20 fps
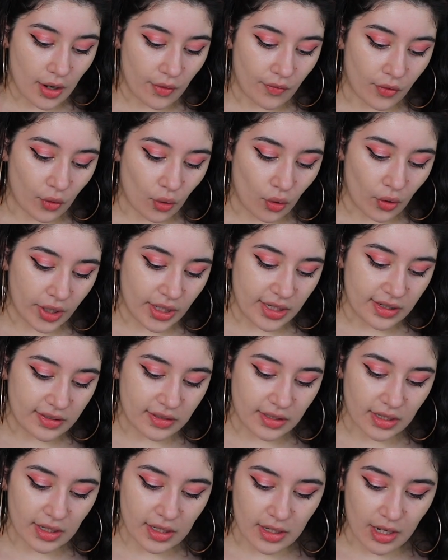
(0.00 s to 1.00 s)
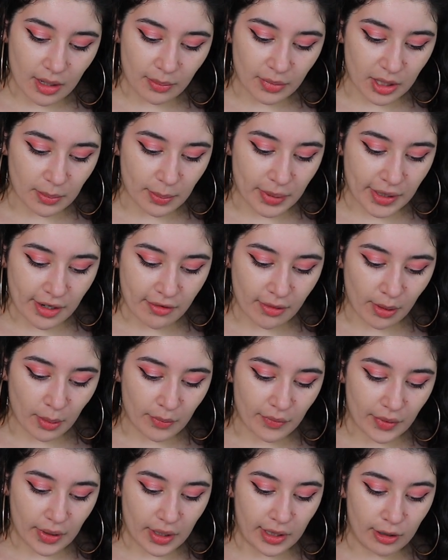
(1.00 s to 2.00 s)
For oily skin, I'm going to play around
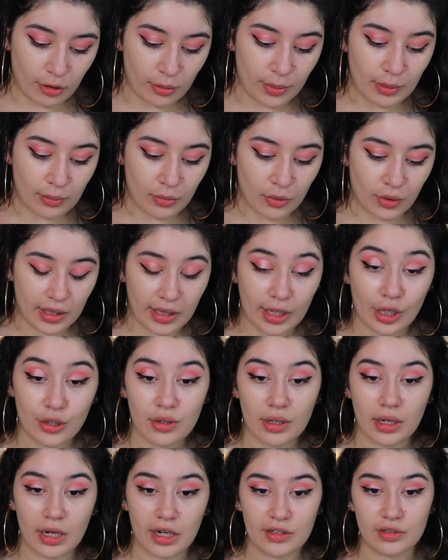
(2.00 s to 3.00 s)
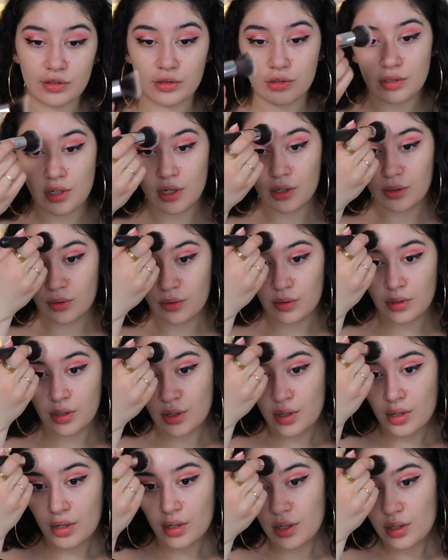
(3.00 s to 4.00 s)
with it a little bit more and let you guys know
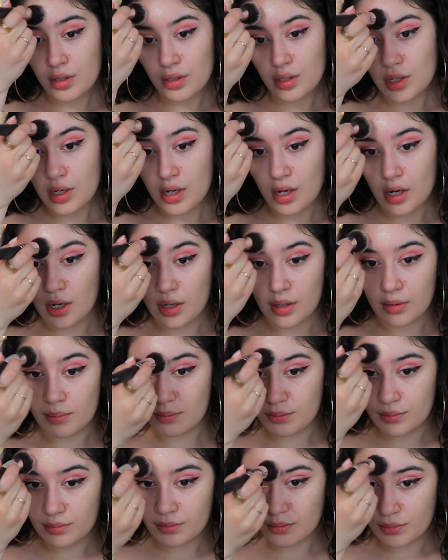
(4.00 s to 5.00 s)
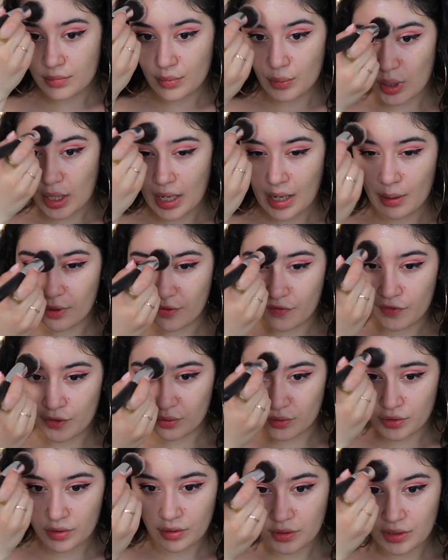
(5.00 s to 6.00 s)
um, how it
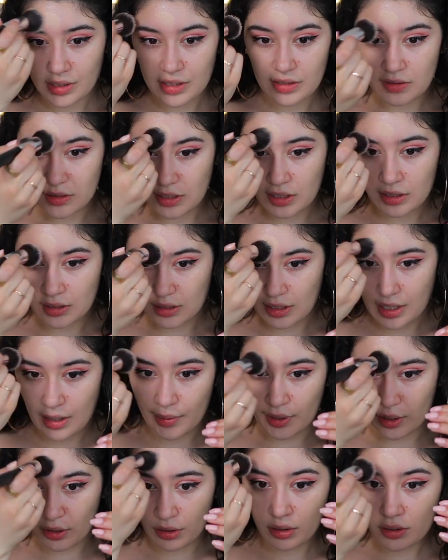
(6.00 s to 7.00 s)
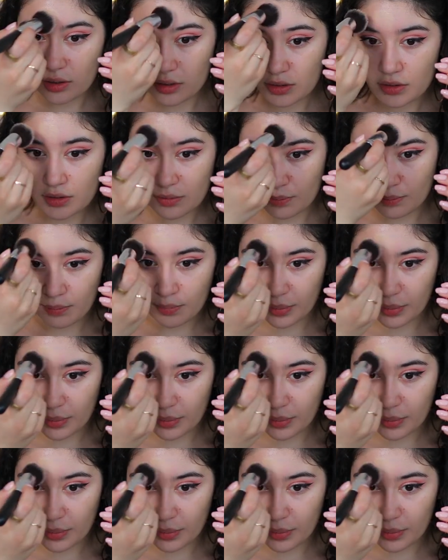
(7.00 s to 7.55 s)
feels on the skin and how it looks.